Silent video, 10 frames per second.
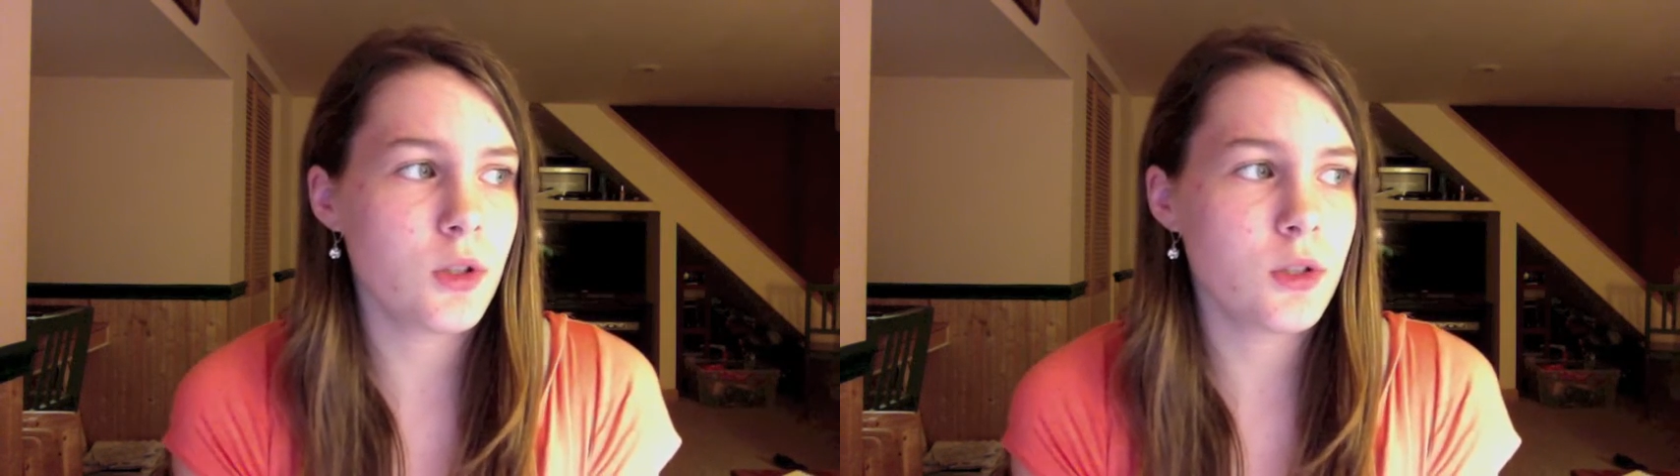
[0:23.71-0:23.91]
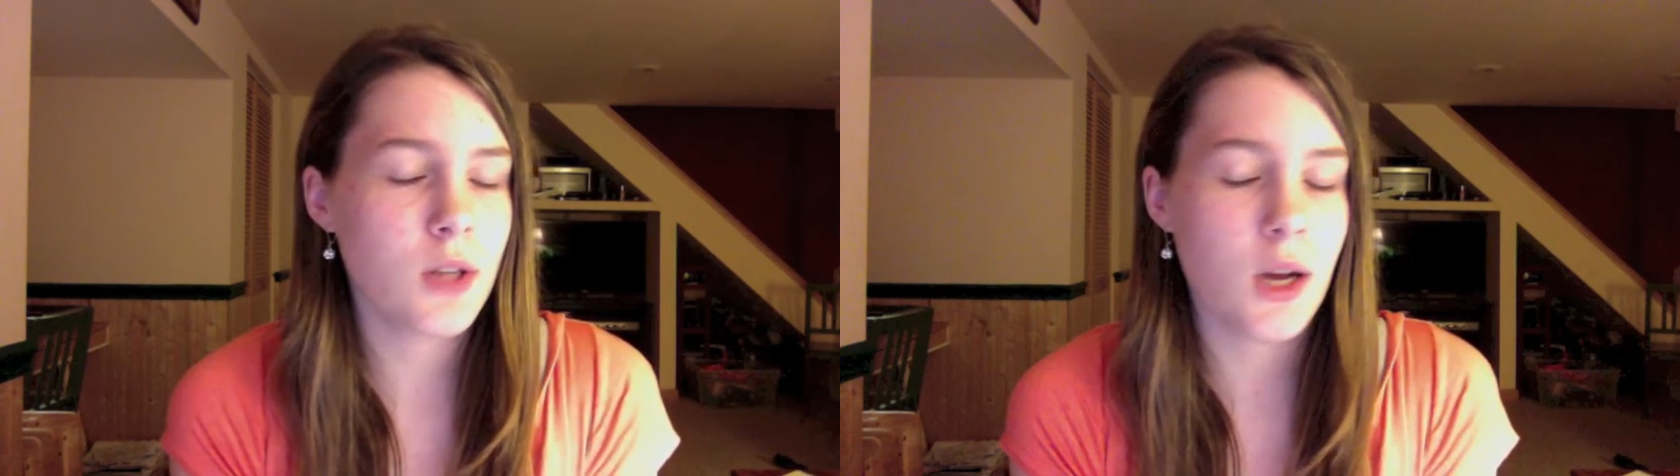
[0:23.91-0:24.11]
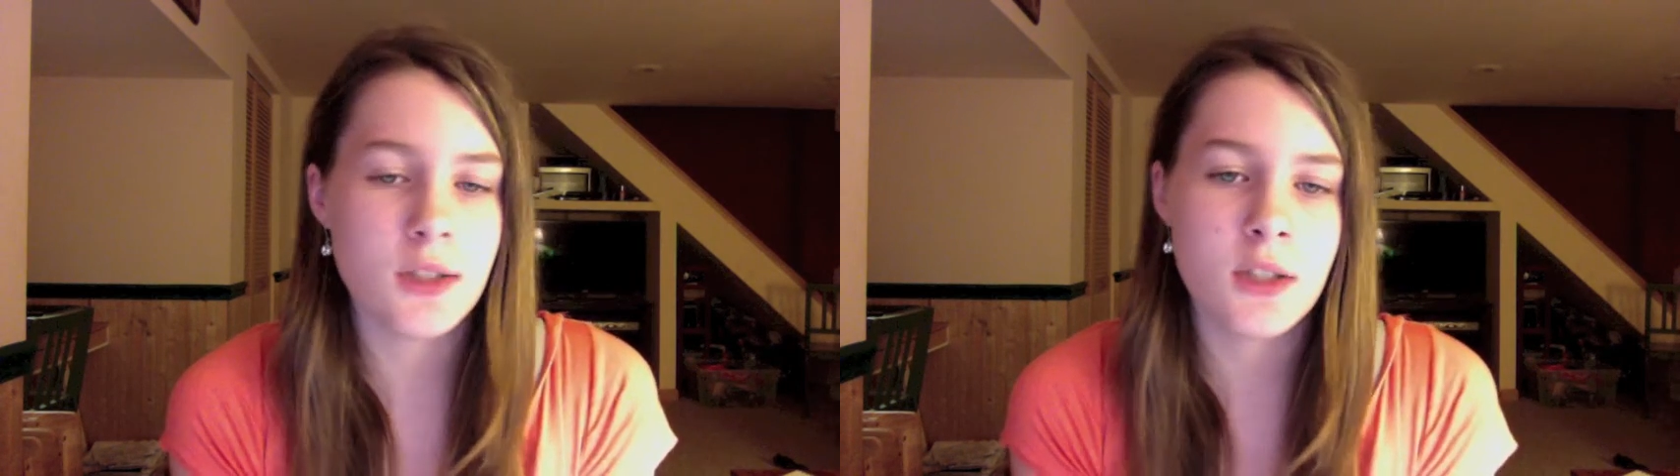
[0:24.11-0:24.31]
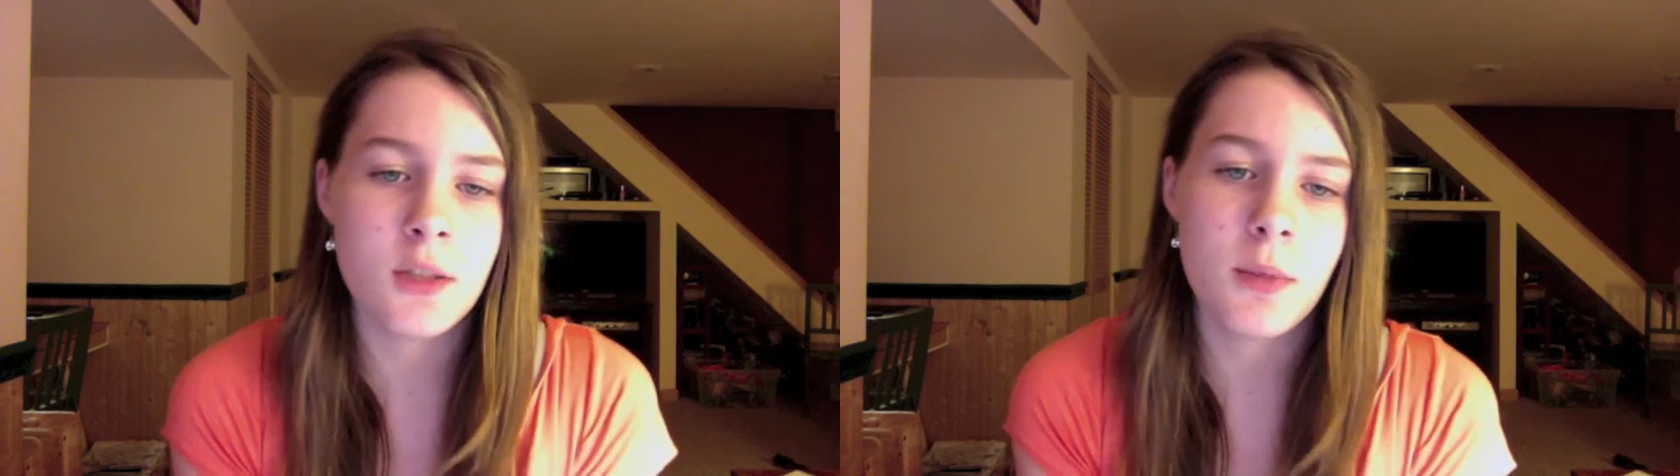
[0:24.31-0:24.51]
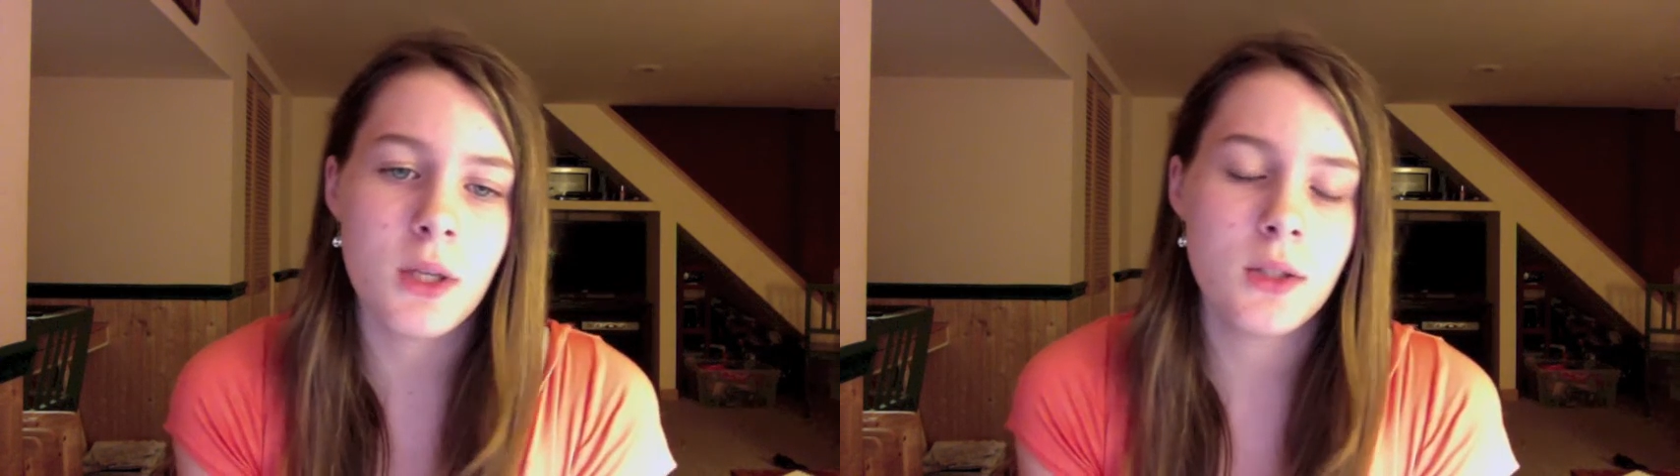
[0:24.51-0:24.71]
Toxic
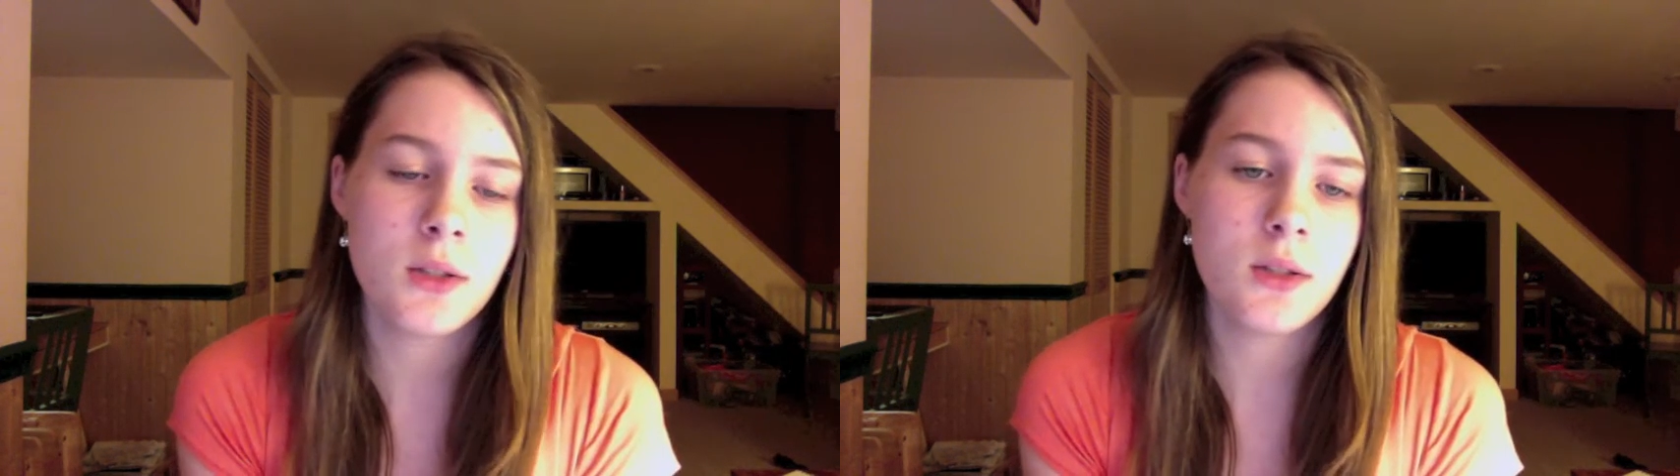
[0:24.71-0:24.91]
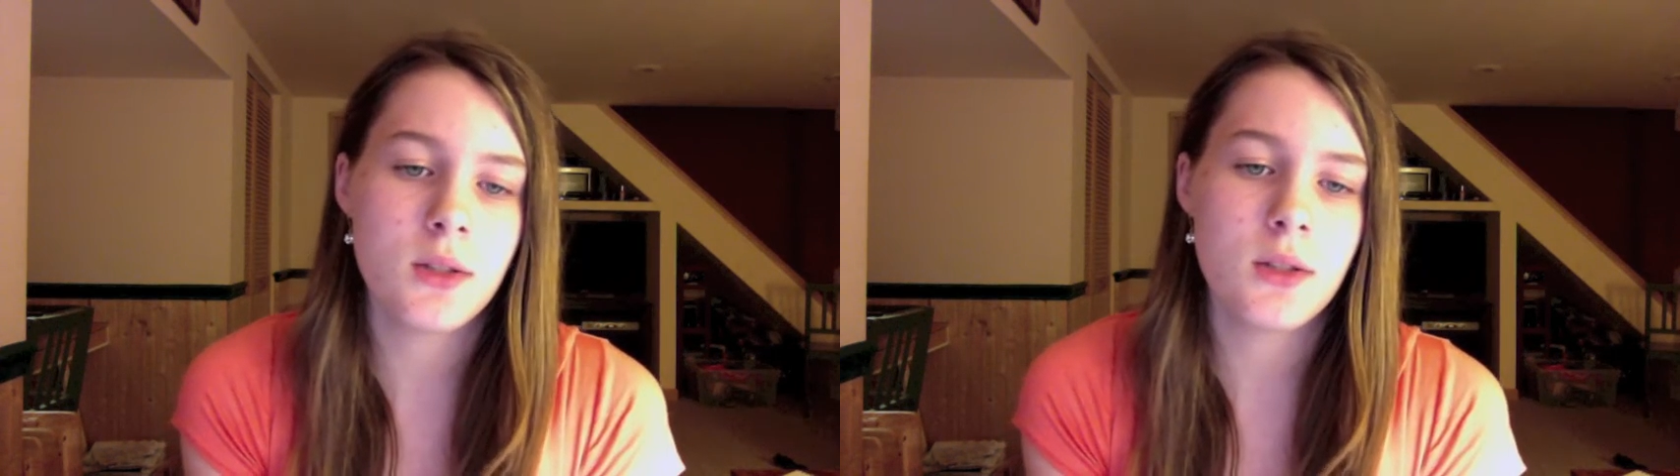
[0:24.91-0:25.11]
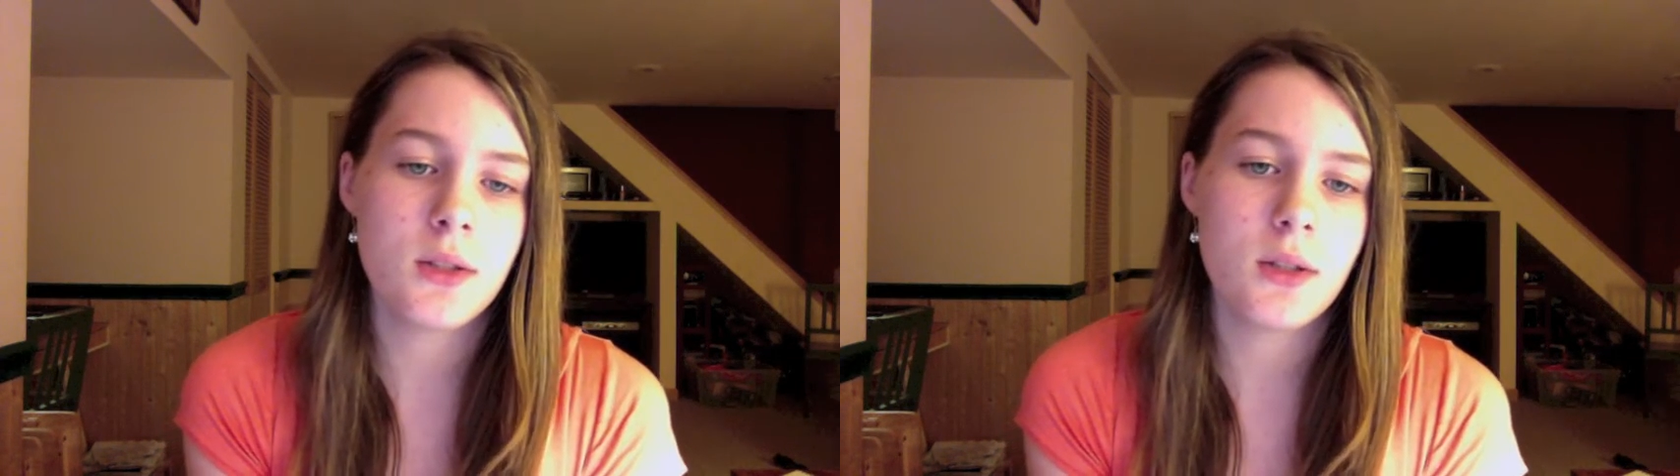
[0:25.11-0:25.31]
Buns